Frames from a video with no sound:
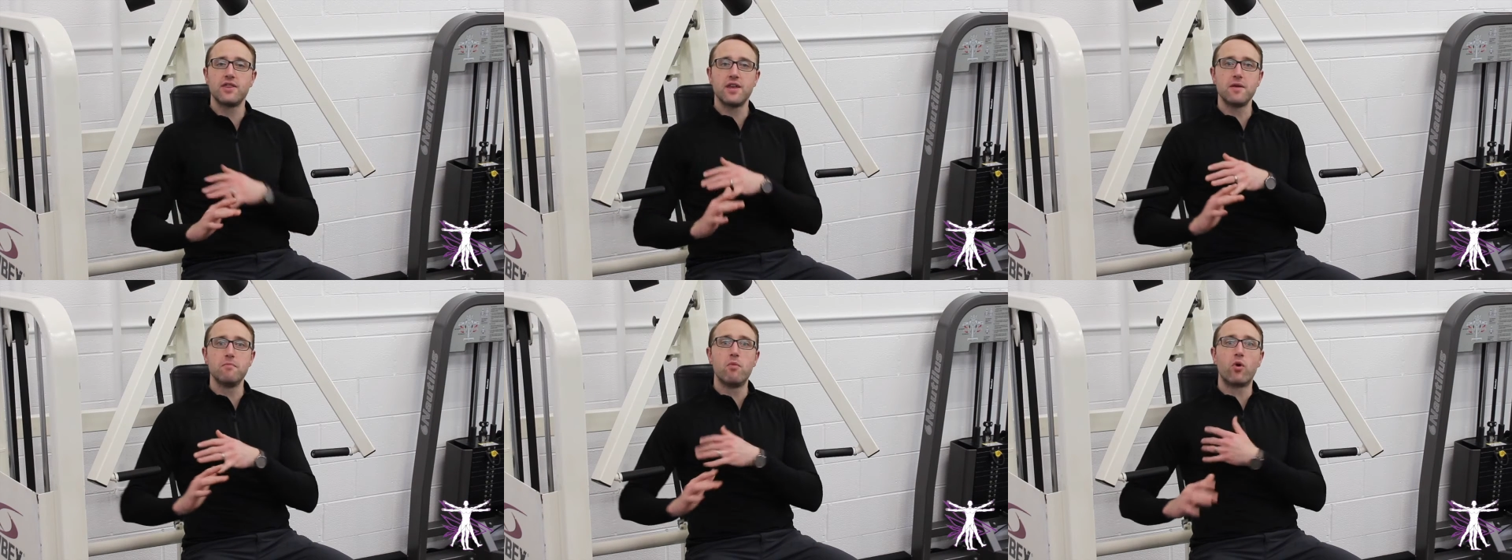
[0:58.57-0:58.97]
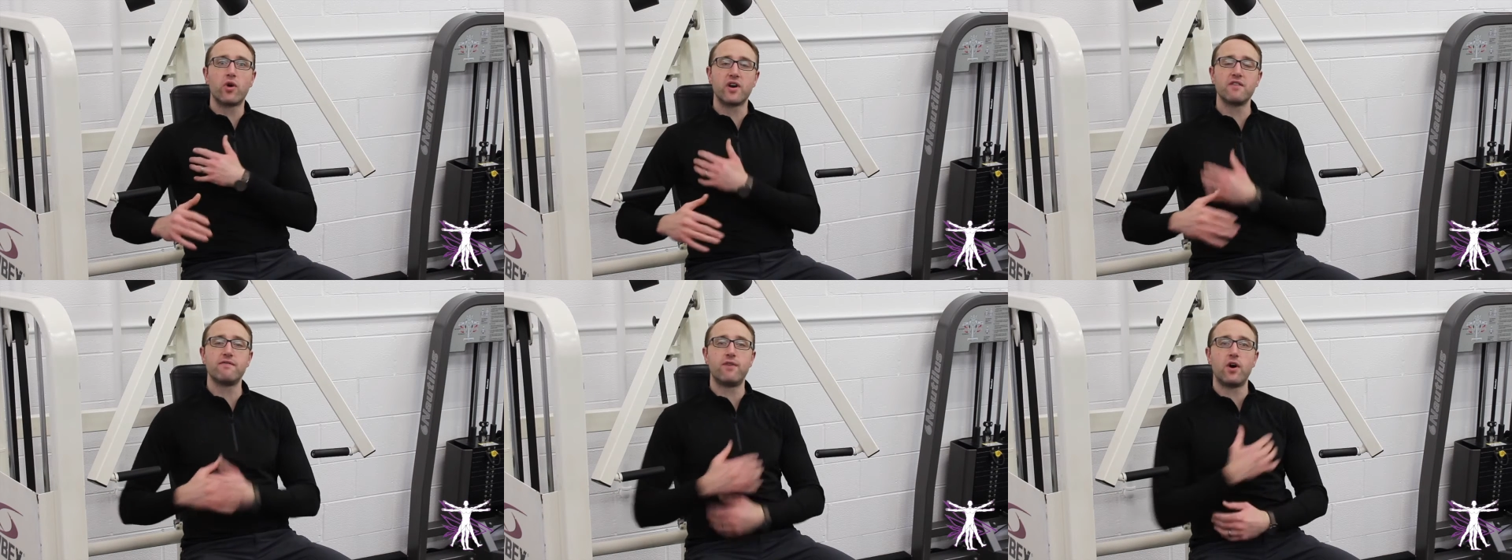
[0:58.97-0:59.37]
the
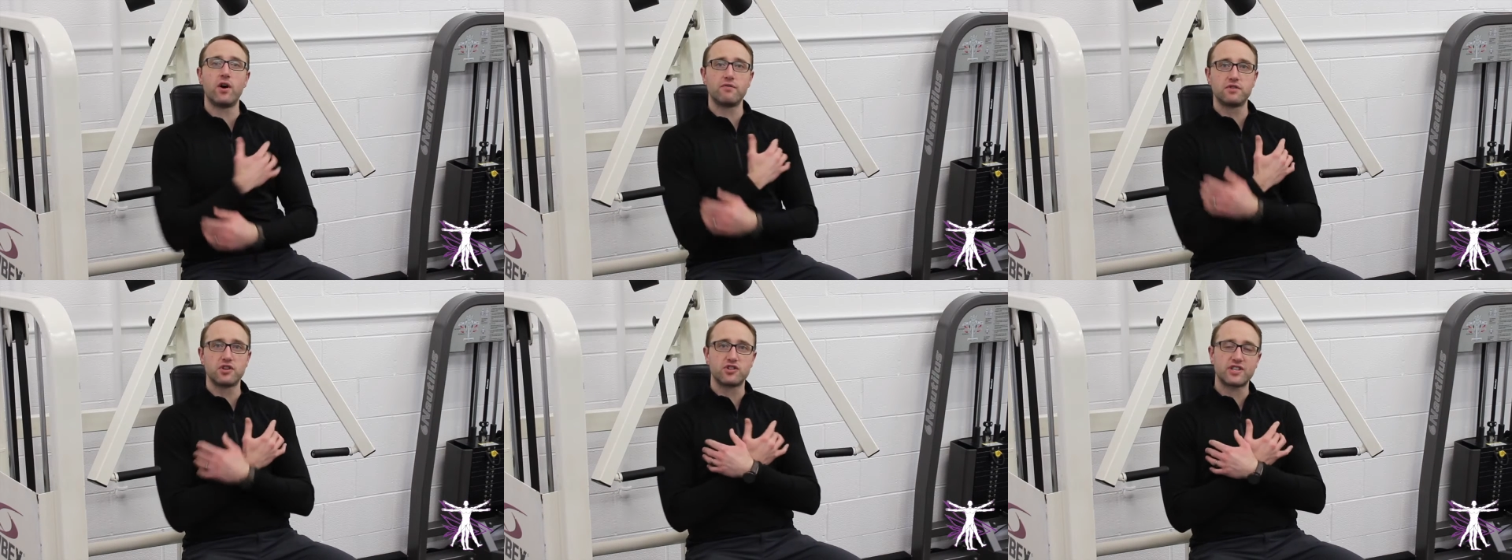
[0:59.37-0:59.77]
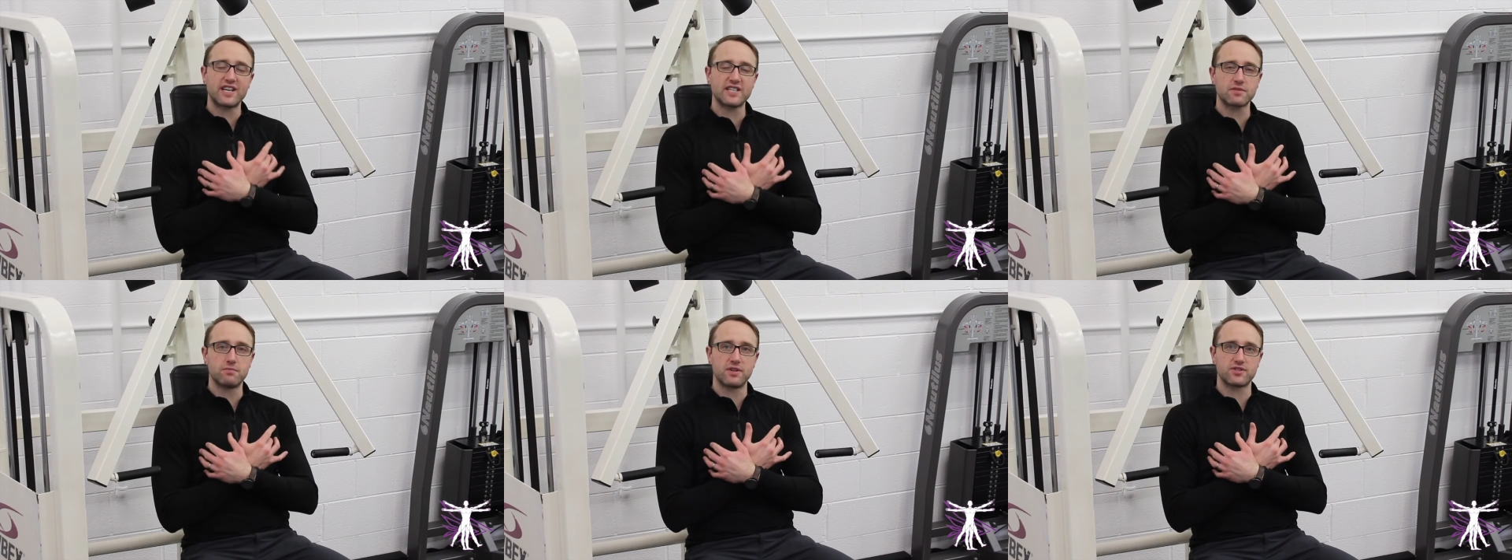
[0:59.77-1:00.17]
more involved your
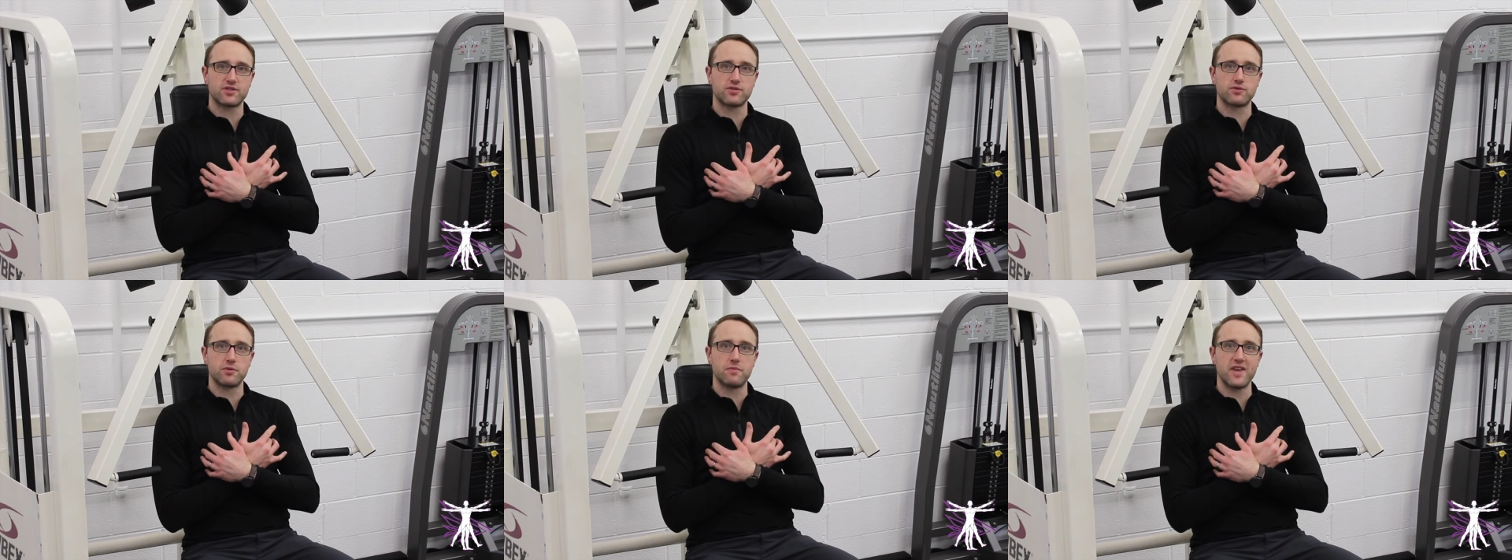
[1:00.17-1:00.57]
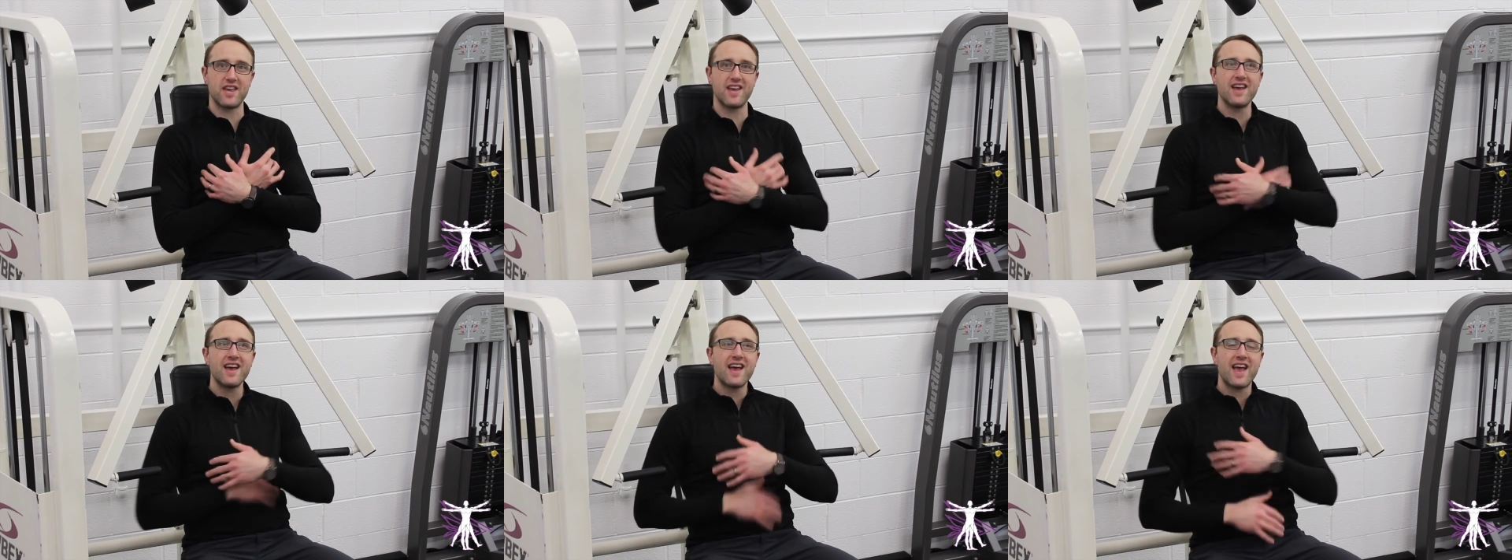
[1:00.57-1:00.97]
chest muscles will
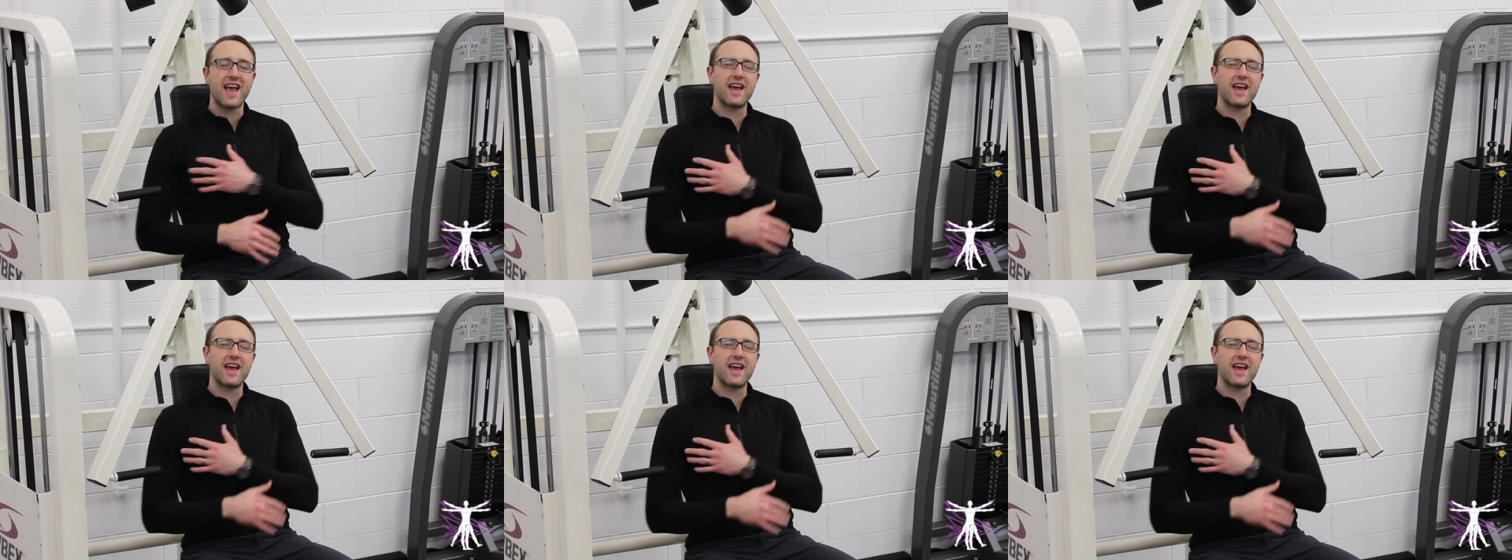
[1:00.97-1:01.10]
be